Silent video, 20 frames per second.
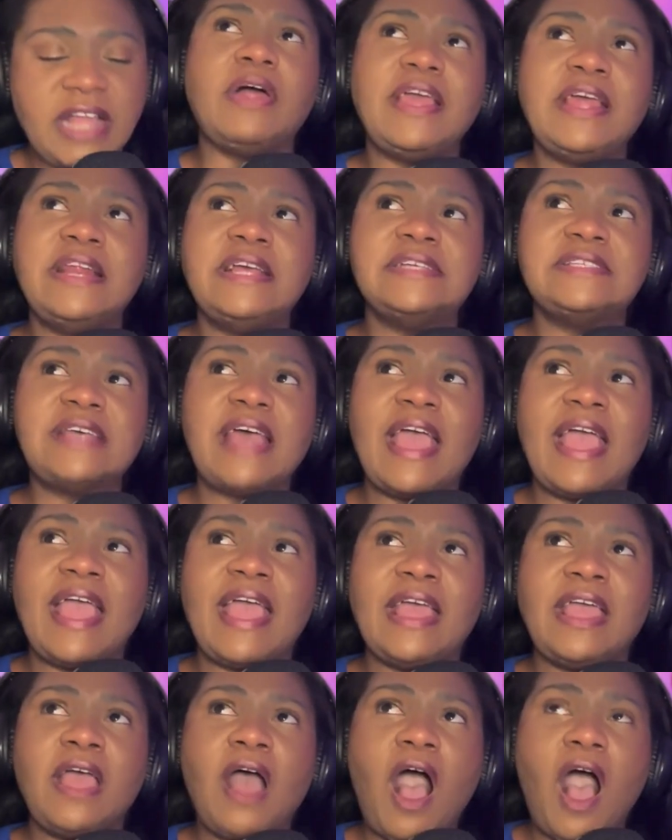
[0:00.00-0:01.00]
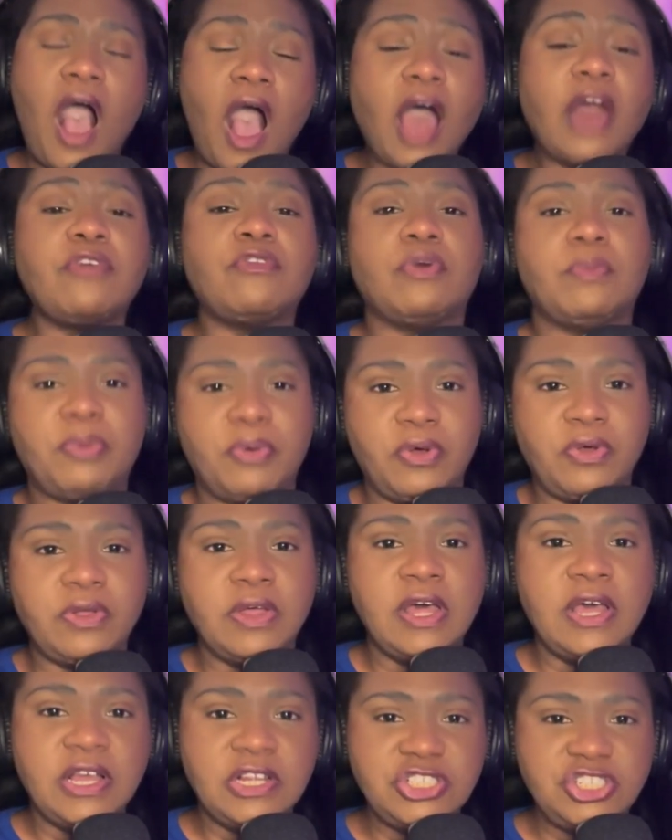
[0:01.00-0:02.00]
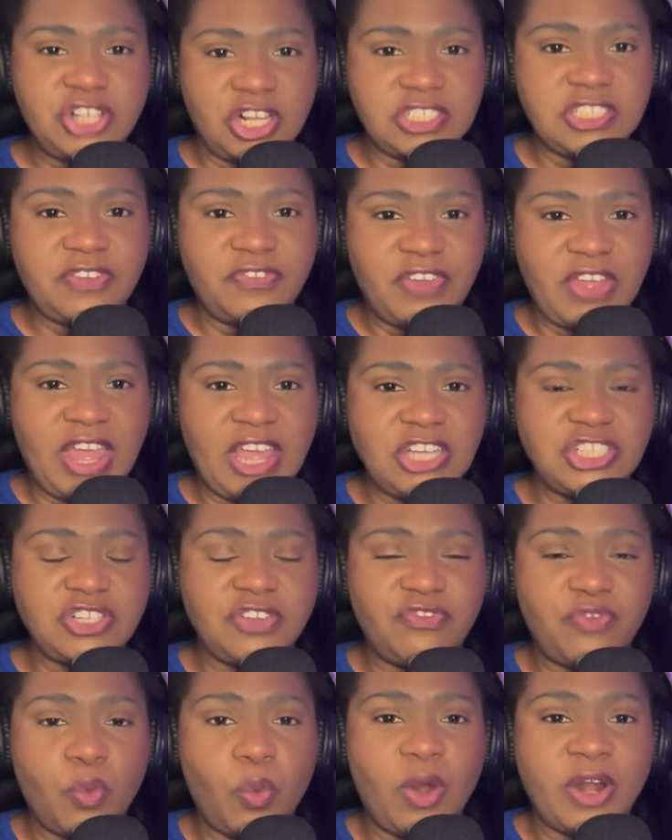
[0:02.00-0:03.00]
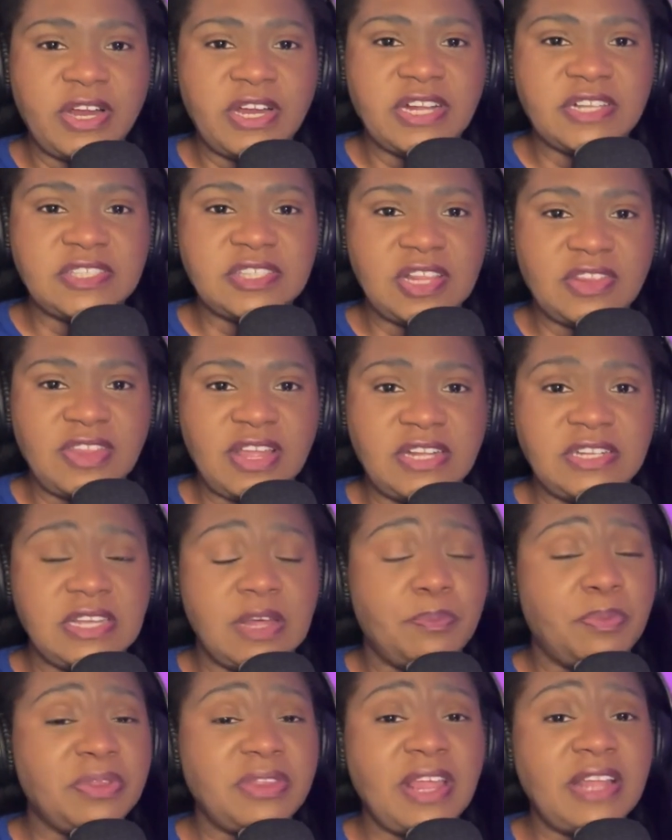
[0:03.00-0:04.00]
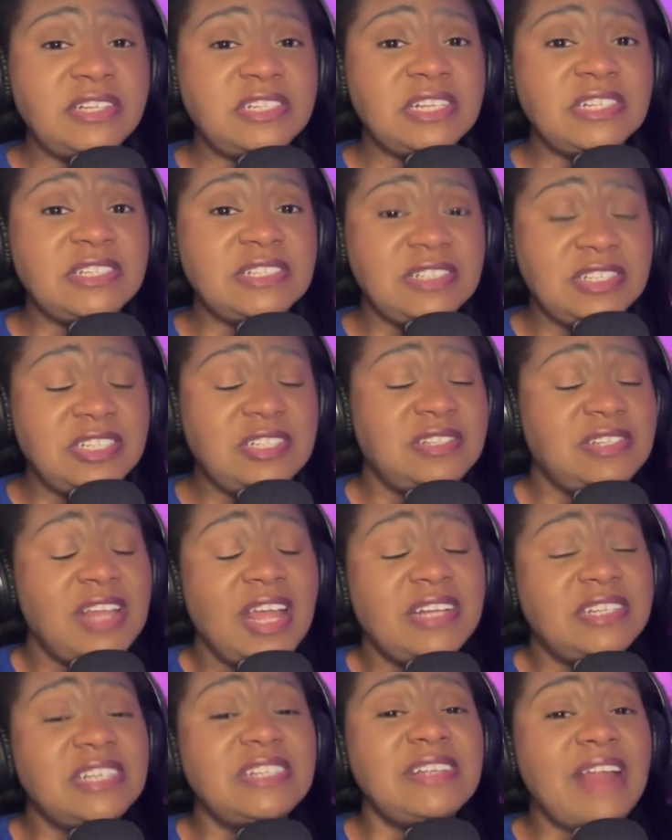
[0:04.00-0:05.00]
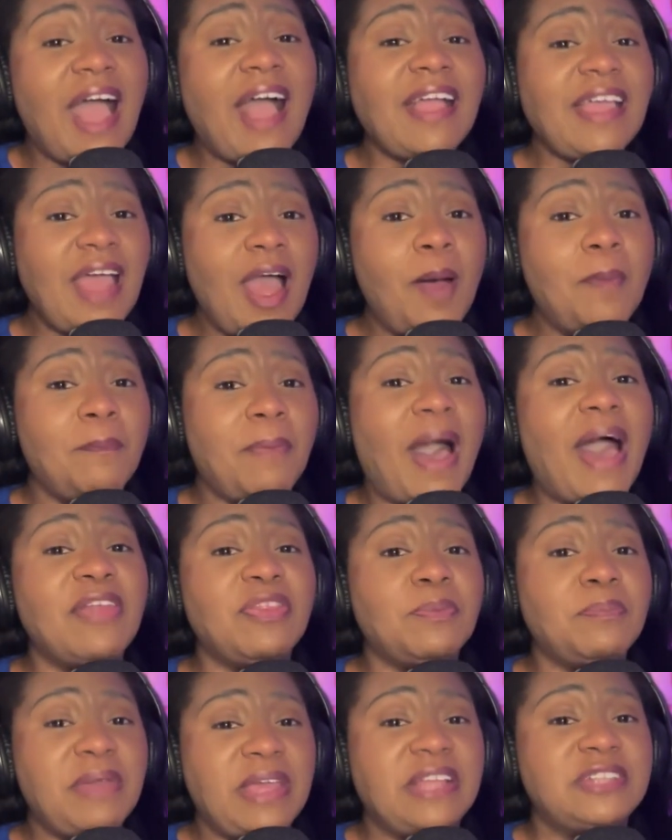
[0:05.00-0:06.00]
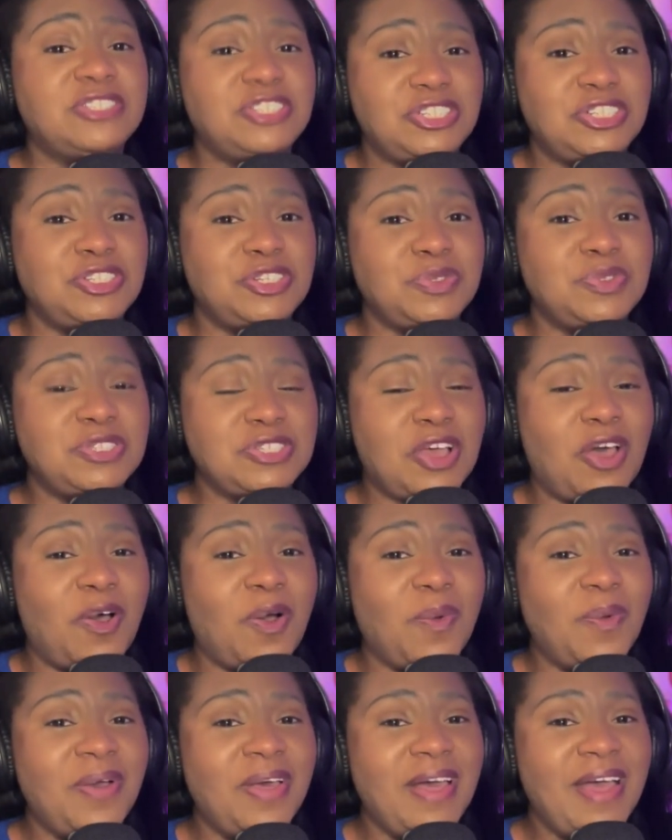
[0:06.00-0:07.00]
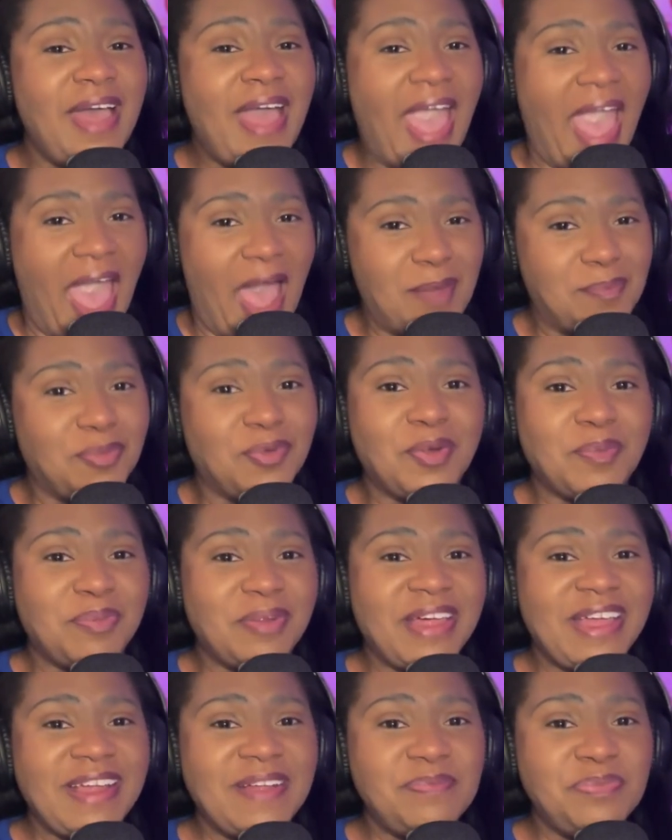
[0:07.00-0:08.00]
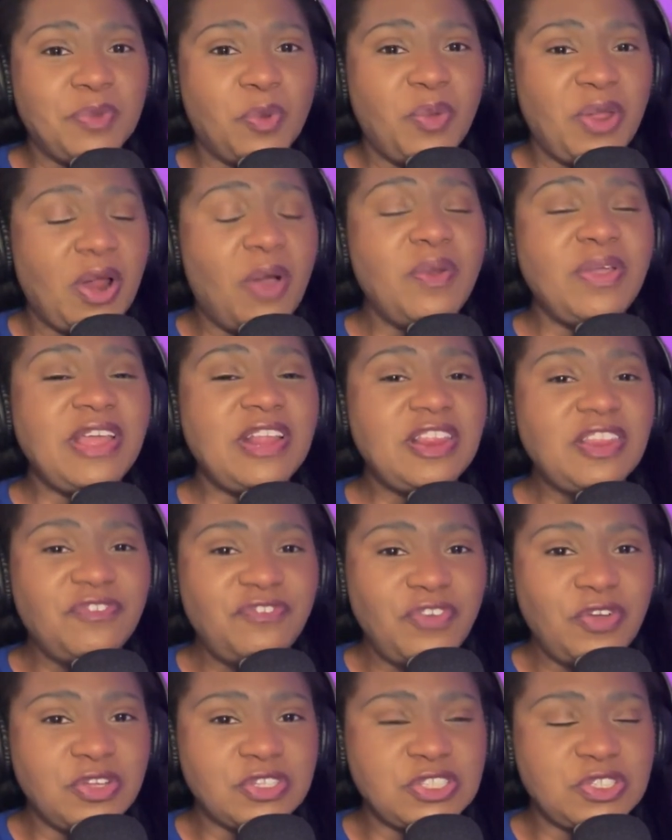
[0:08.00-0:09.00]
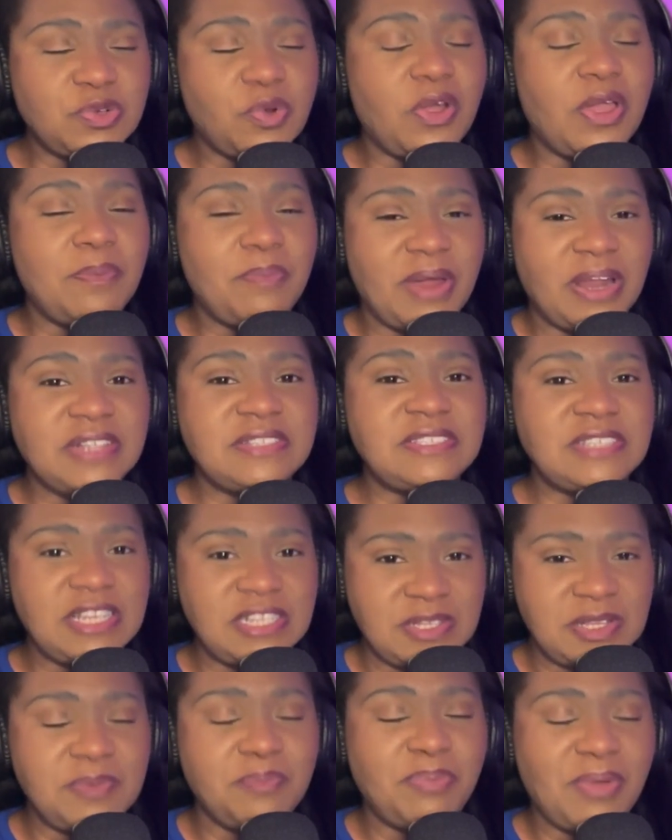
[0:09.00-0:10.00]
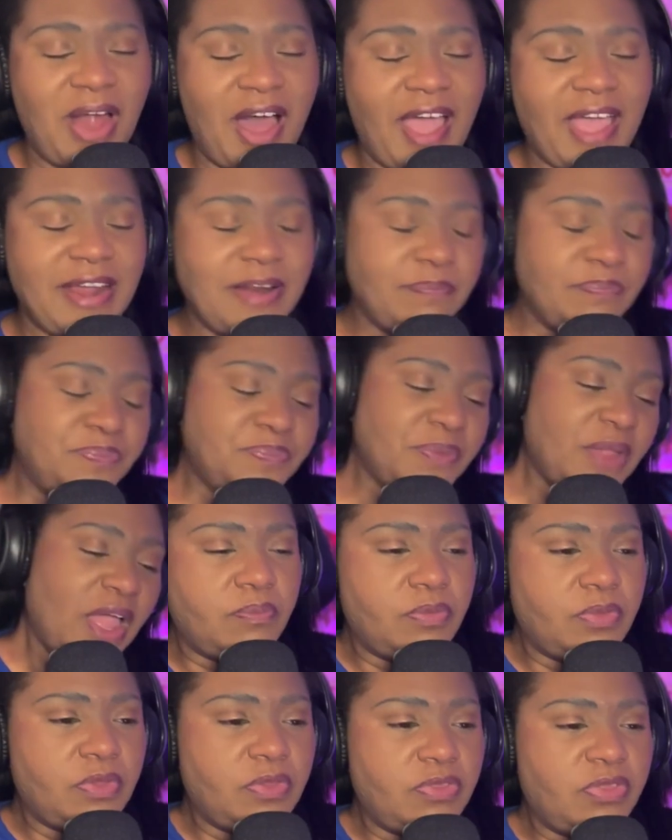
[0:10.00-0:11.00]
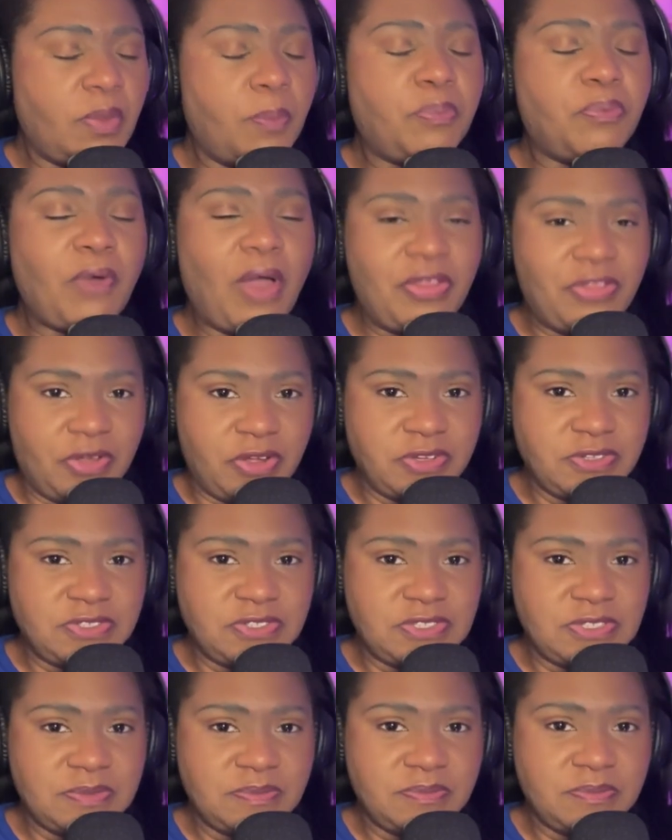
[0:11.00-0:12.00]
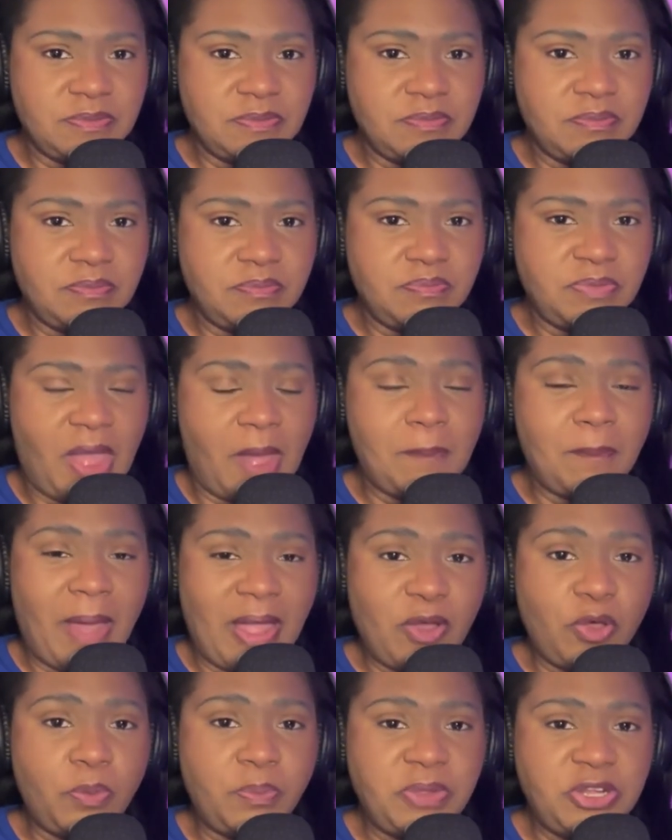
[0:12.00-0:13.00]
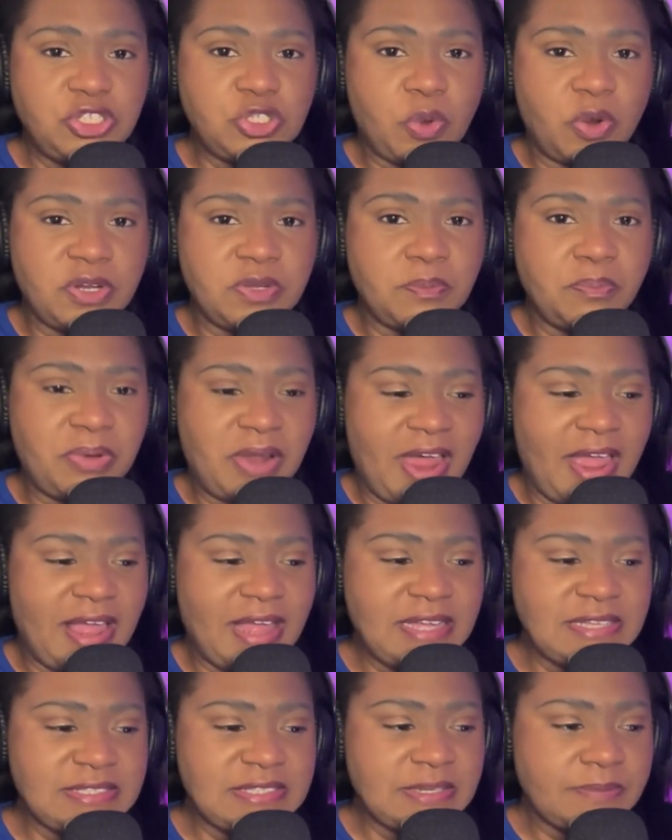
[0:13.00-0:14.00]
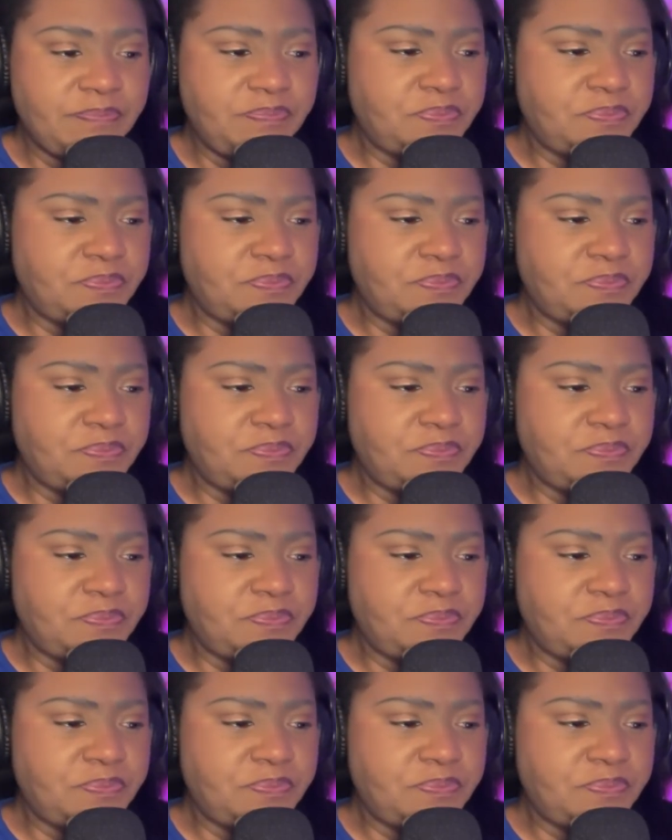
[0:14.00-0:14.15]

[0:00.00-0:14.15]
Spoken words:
It is a honorable justification for what it is that they did, but they did not come by the means to do so admirably. We don't get the full story, but it's implied. The brothers that Michael B. Jordan plays,